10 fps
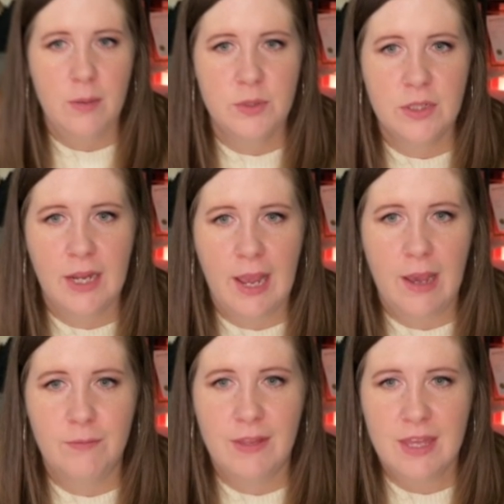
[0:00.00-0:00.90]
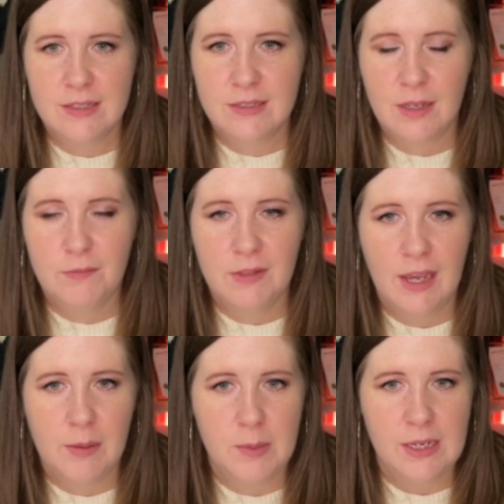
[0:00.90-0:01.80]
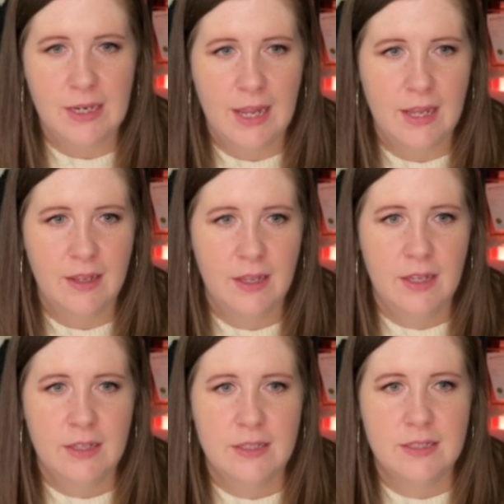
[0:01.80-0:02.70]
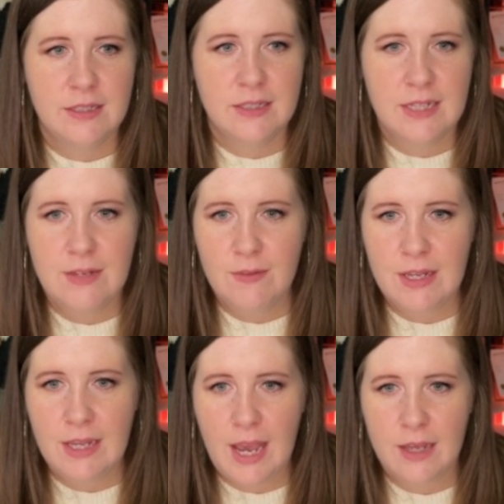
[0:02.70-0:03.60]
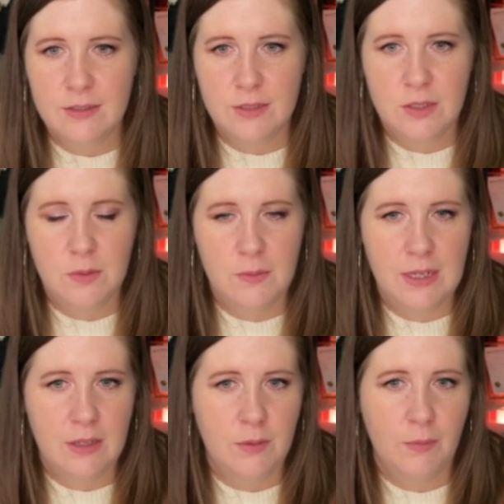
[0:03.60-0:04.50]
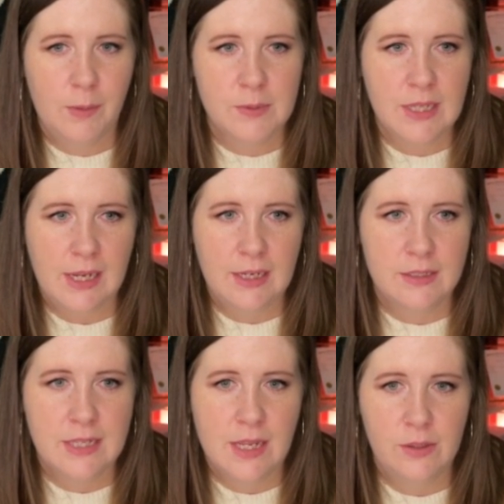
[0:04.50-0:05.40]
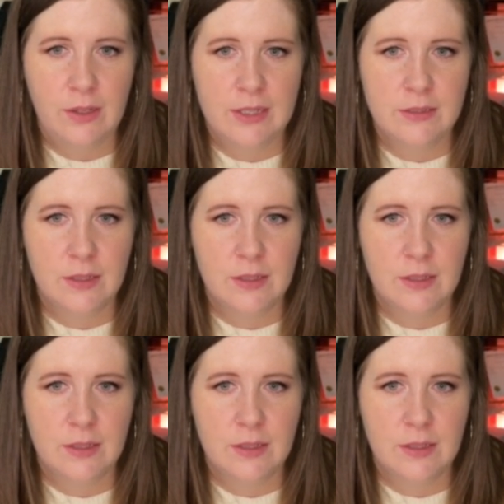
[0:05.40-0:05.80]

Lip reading: should have, yes, a VIP day. Stevie has the 2-week website. Taylor has a